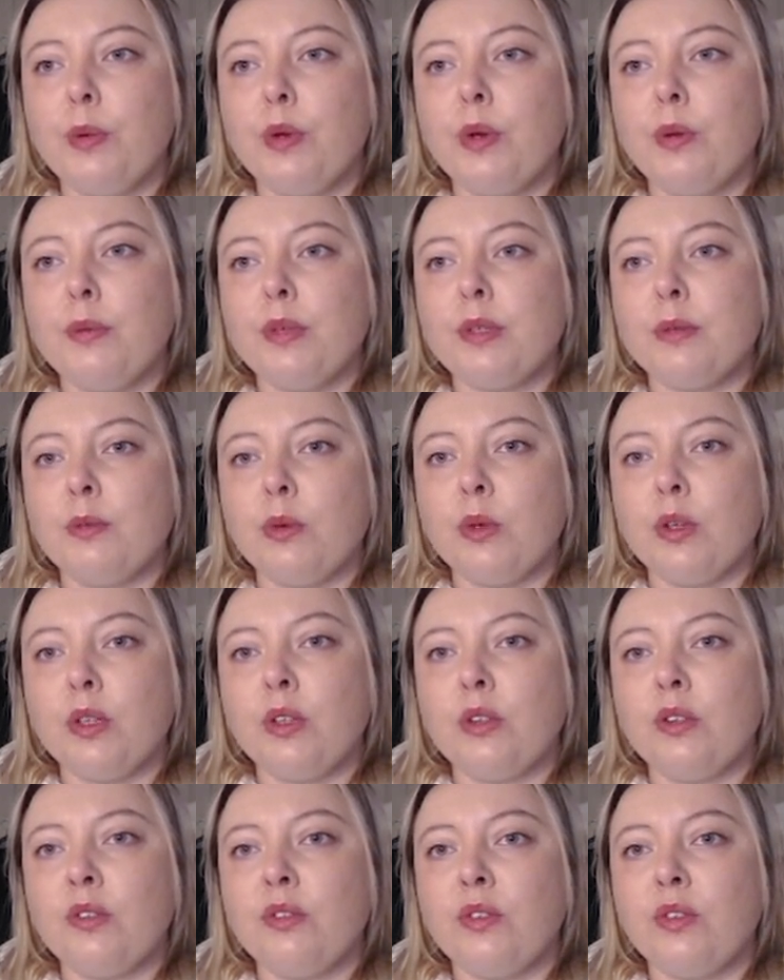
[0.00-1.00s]
is more
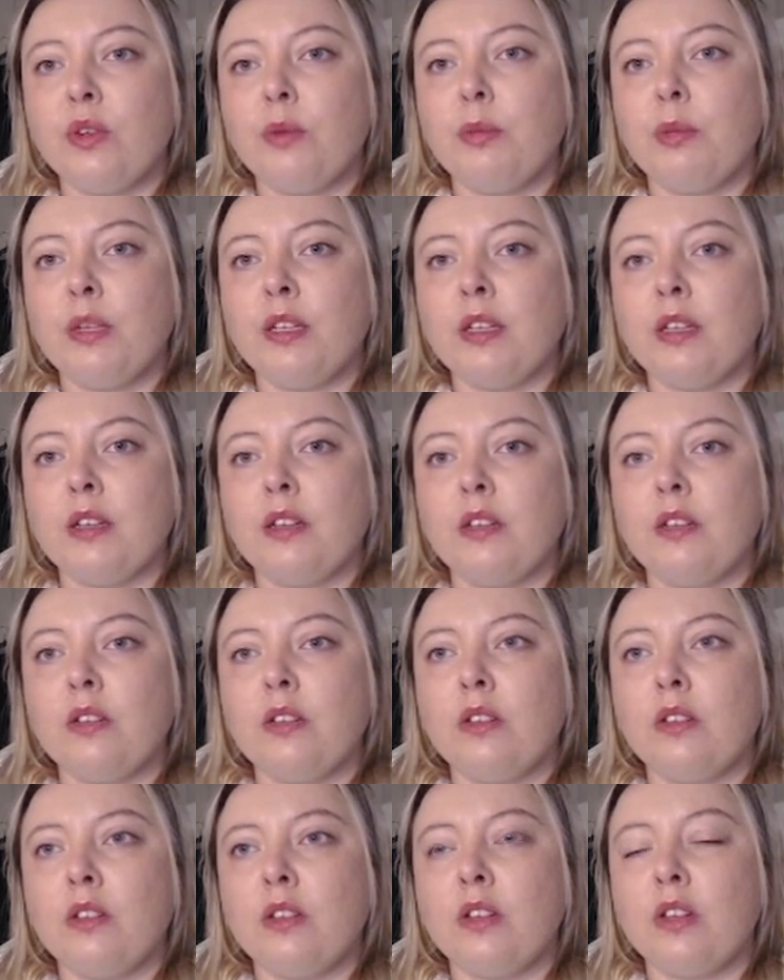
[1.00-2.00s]
useful because
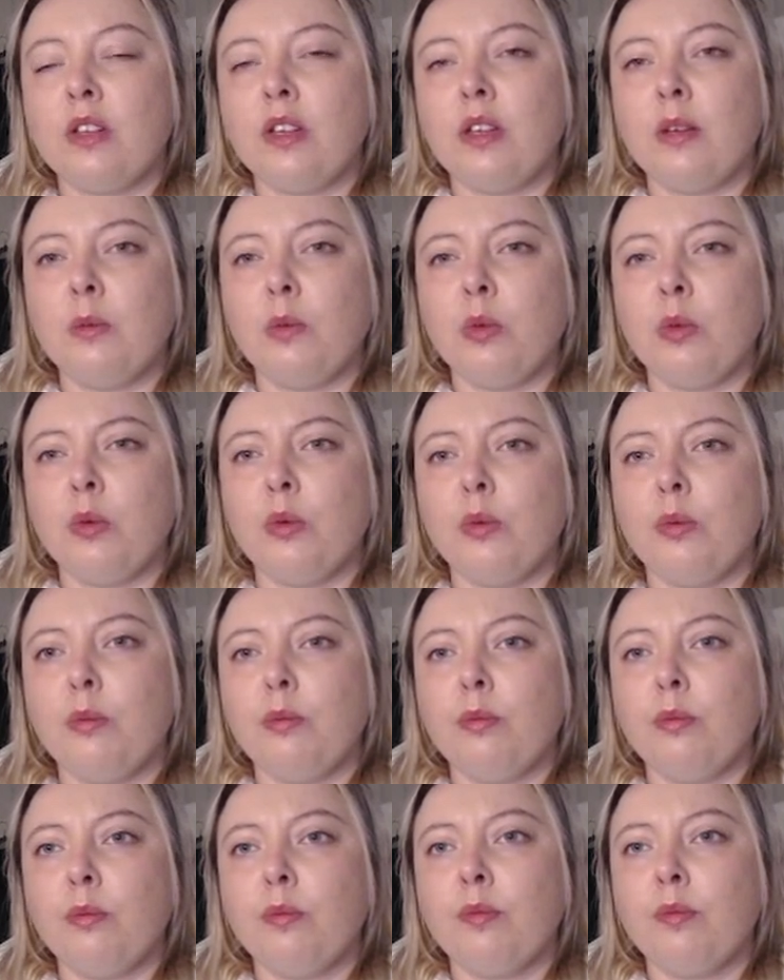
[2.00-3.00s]
the ceiling
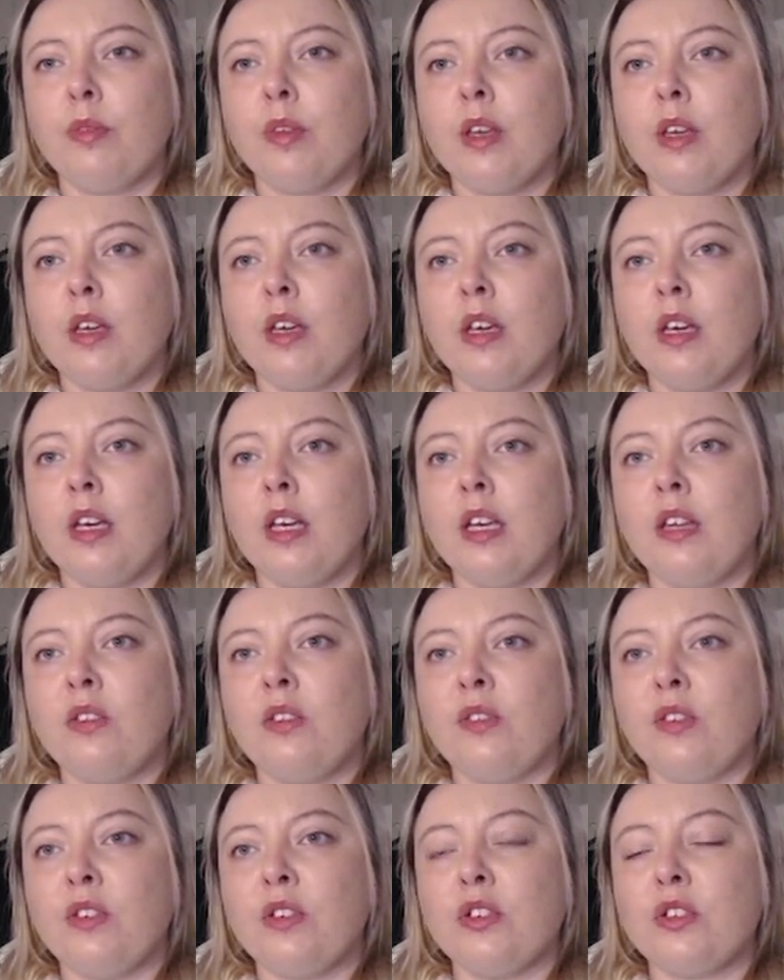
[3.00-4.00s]
broom is
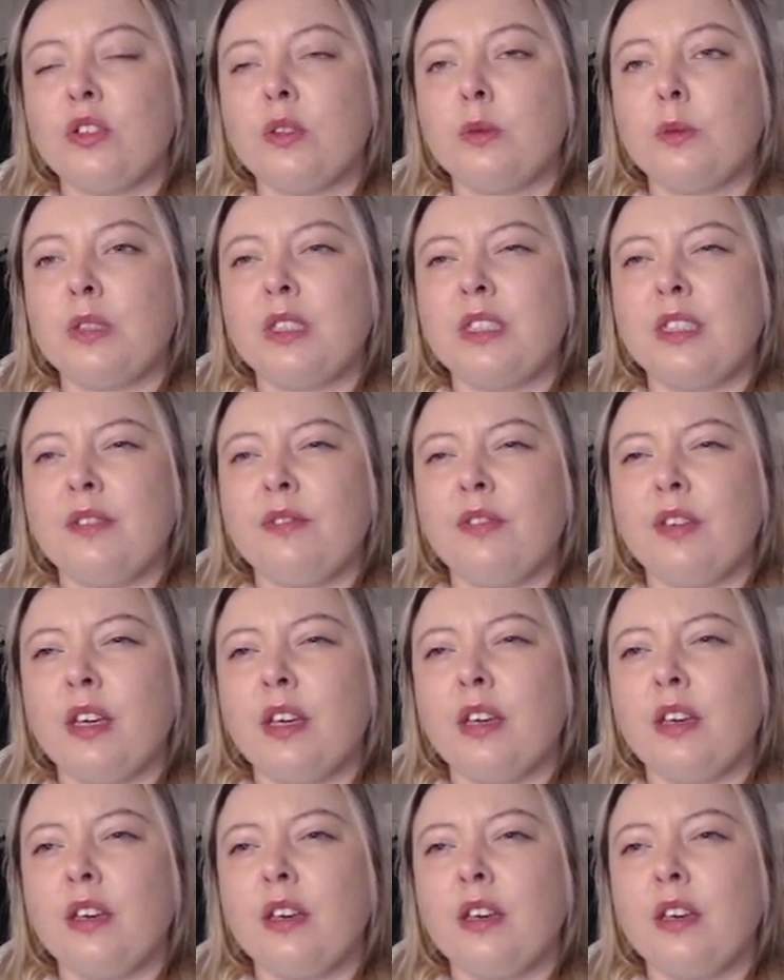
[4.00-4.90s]
for just specific